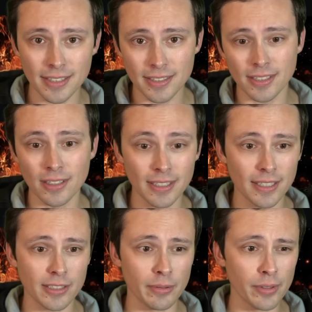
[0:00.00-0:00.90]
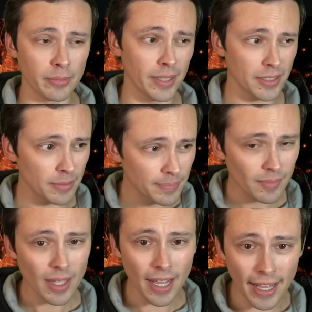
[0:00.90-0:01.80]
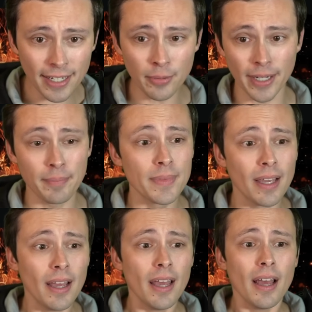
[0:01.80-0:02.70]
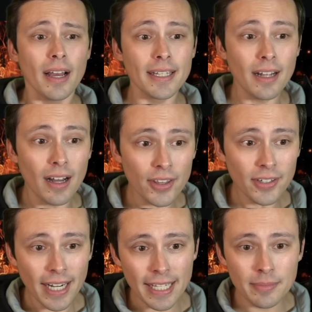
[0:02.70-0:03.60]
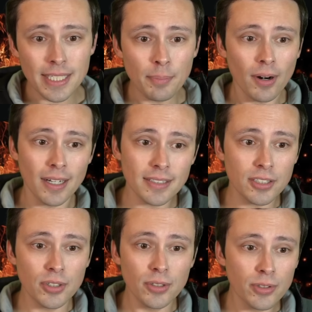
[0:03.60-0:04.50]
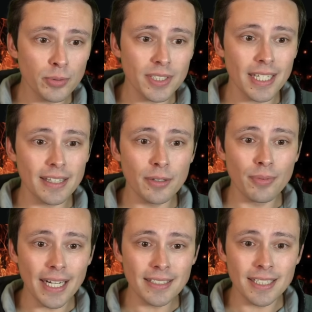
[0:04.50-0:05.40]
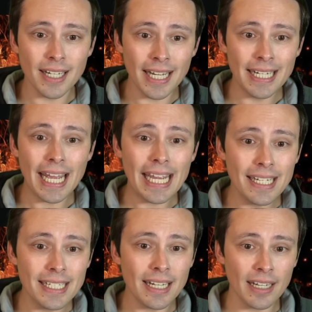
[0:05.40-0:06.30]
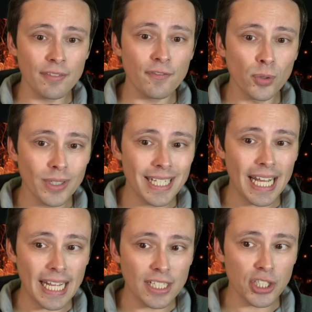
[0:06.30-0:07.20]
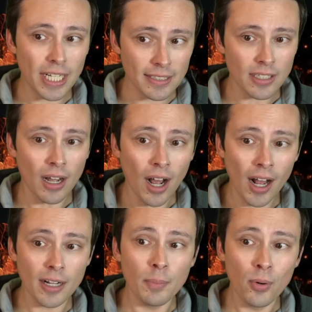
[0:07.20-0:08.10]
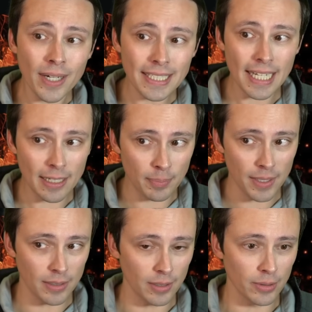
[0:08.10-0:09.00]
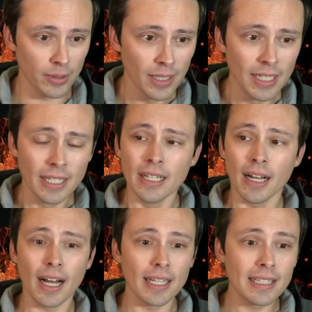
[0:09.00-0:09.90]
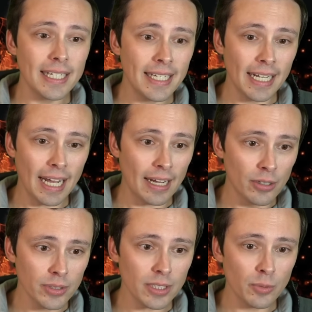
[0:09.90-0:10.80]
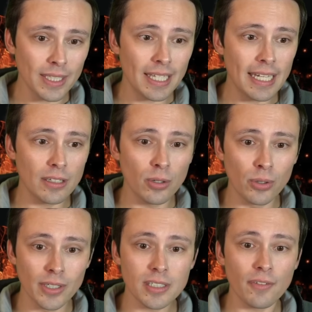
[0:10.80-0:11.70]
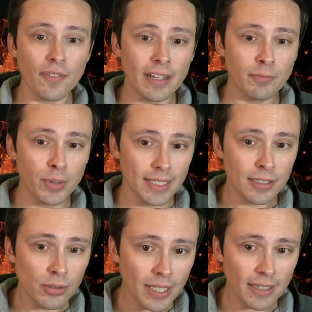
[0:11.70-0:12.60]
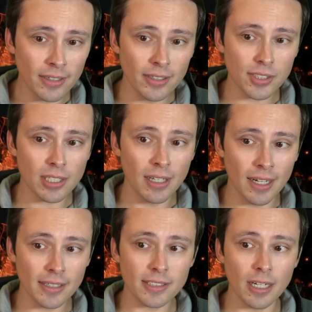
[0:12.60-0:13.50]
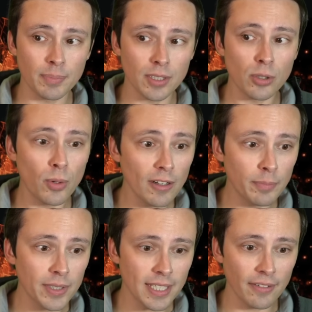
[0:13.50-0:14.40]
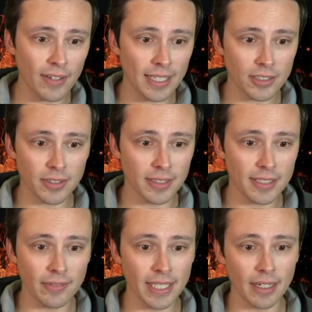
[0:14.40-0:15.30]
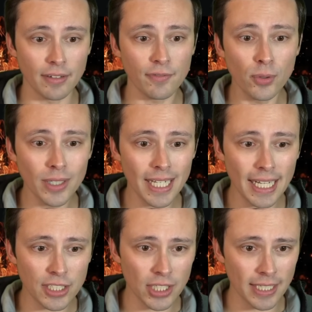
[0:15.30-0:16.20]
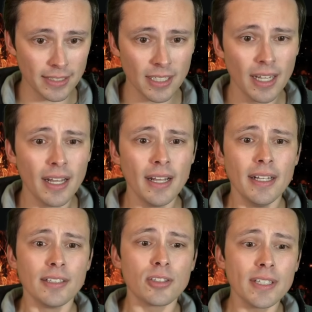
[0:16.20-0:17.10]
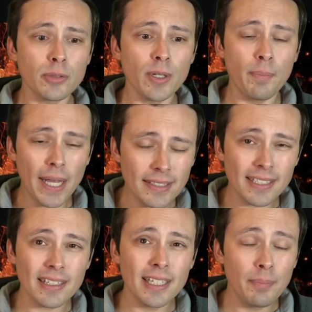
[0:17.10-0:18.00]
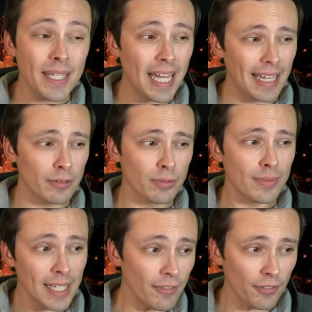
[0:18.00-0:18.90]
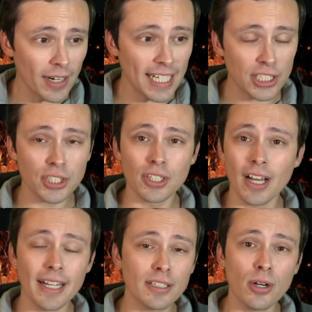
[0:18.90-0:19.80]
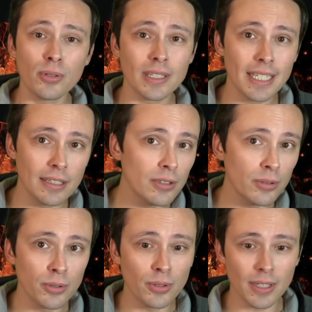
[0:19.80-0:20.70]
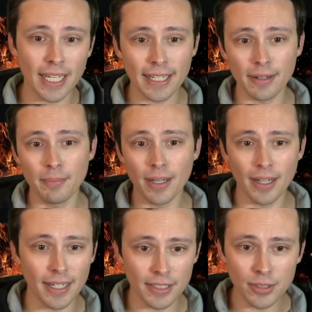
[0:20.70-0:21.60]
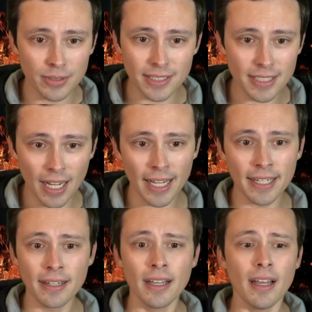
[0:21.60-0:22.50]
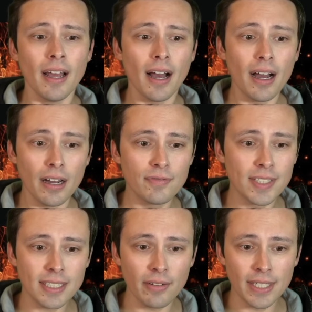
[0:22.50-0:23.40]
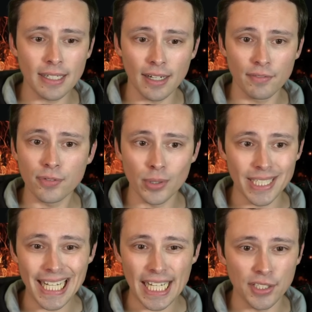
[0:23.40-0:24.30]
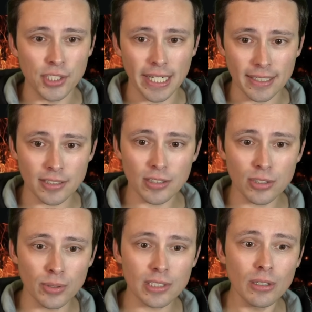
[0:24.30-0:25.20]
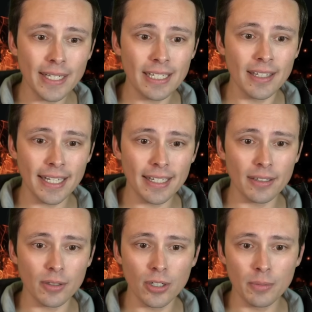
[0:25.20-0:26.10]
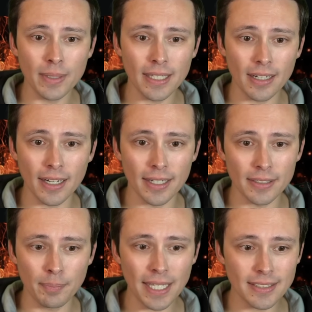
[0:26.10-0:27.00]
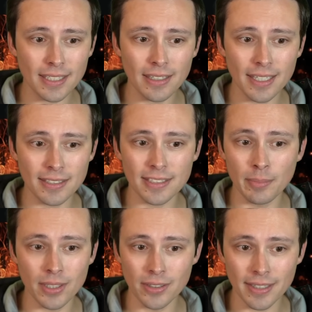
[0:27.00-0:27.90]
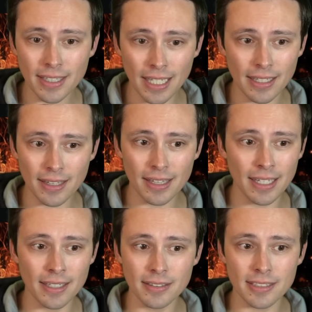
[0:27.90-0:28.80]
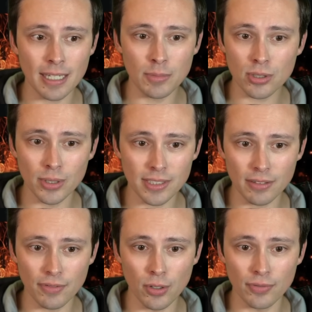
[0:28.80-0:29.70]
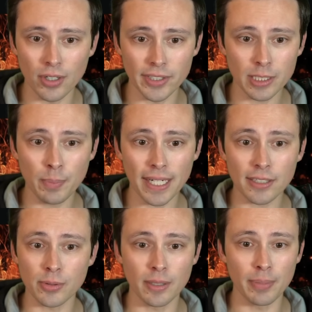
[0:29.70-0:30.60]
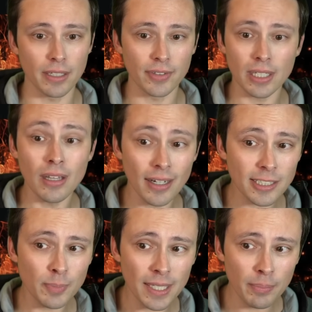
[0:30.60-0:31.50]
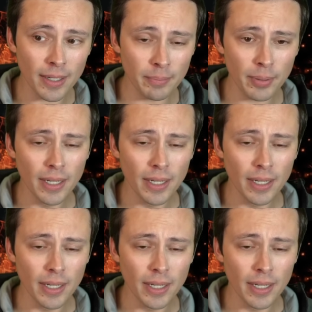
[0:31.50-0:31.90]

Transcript: is still leaks and rumors. Anyway, in other AMD processor news, we're seeing the Ryzen 9 8940HS Hawk Point APU uh, leaking out with 8 cores, 5.2 gigahertz clocks, up to 12% faster than the 7940HS. So this would basically be a refresh, not a totally new like um, uh, new design uh, of the 7940HS. So it's looking like it could be uh, basically a similar thi thing, same sorts of overall specs with a bit of a clock speed bump,